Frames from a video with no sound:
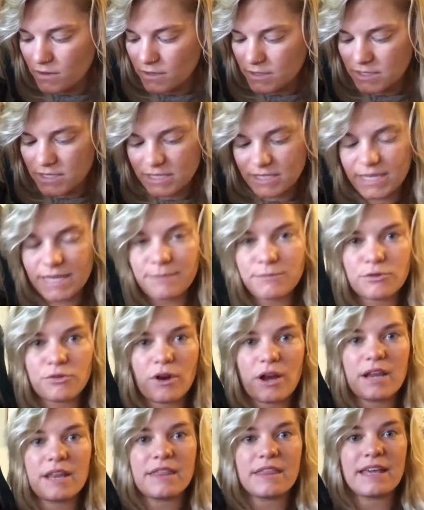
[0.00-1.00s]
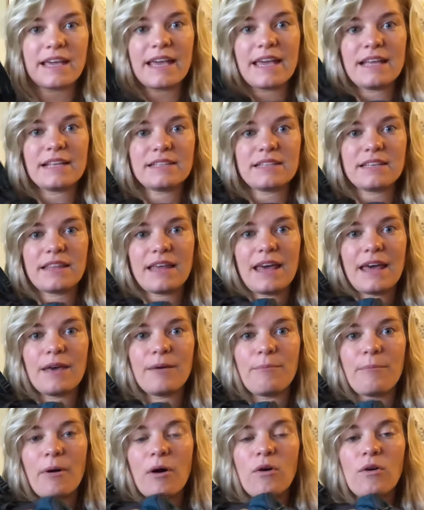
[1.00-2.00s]
seams or anything into the
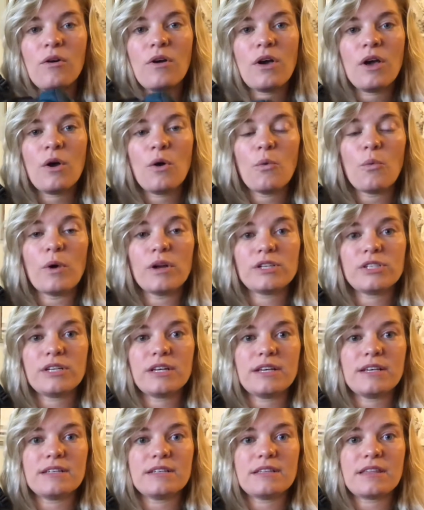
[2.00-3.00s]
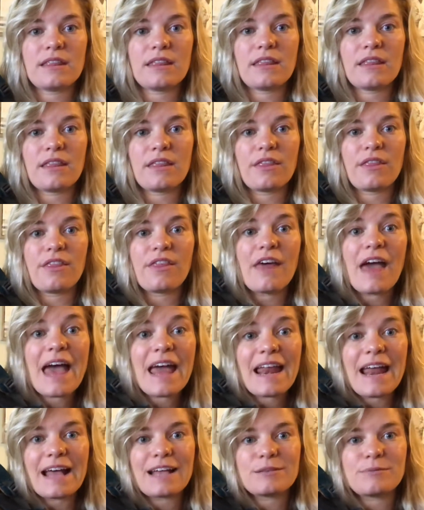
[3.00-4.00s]
hip belt, which is,
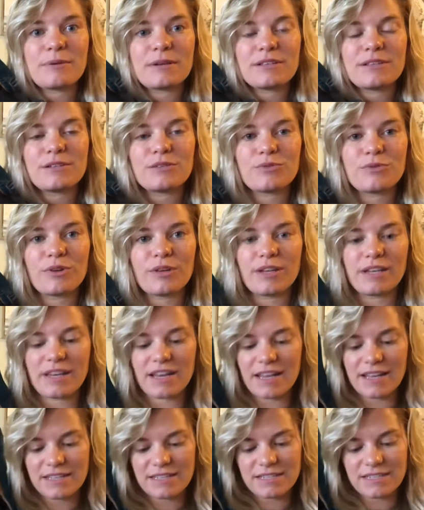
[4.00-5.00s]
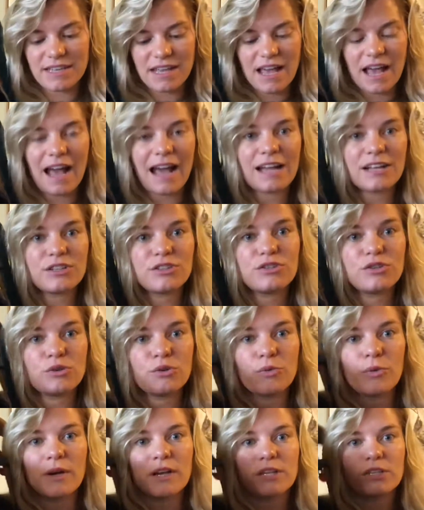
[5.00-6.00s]
that aspect is really nice. I do
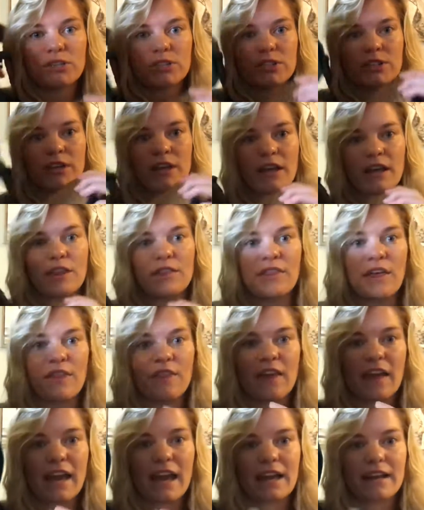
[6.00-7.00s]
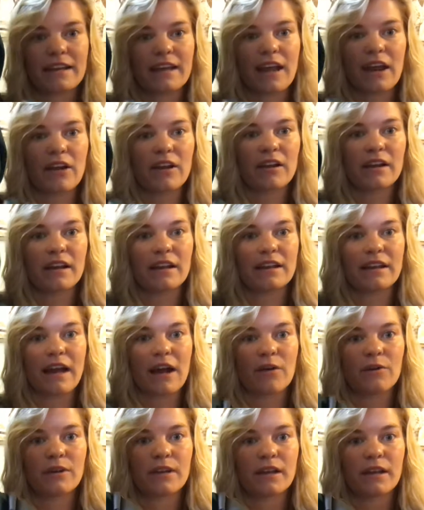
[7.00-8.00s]
wish that they had carried it
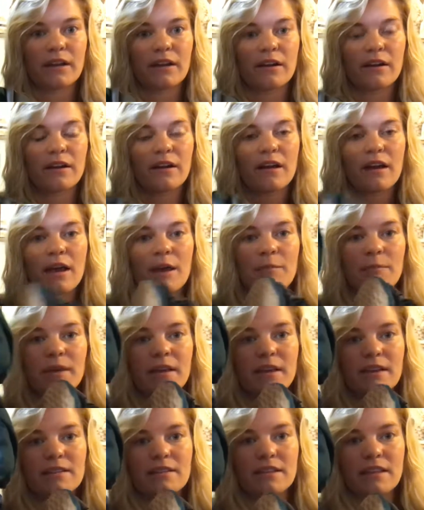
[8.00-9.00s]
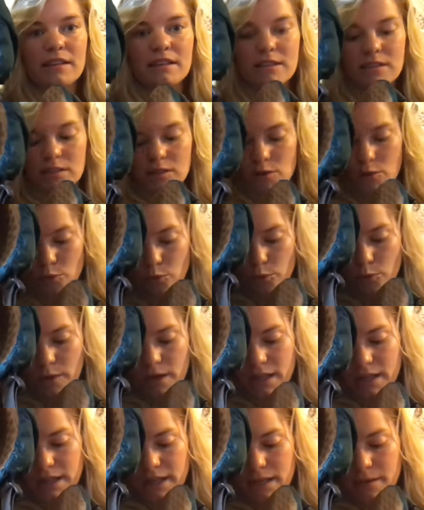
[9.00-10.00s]
down here, because this is a
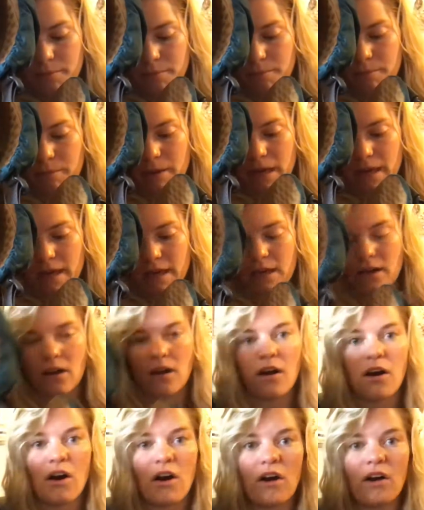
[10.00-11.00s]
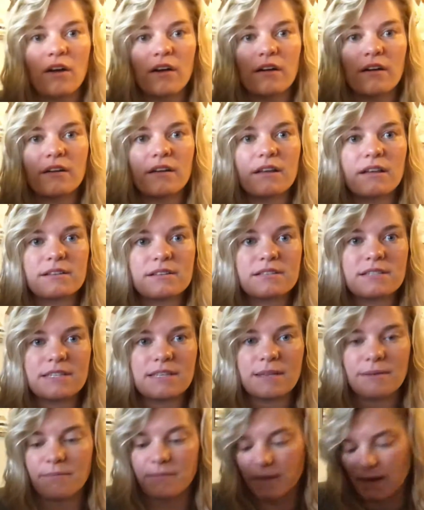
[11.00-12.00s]
really big hard
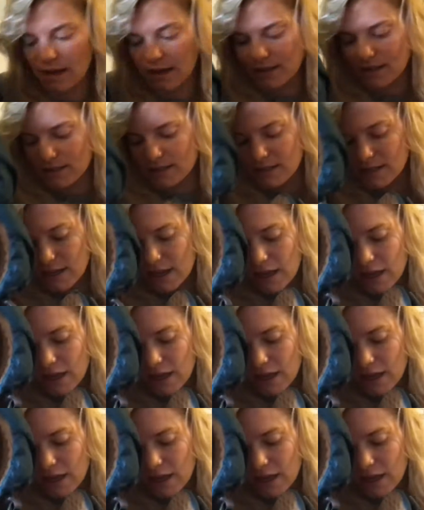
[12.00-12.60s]
seam, guys,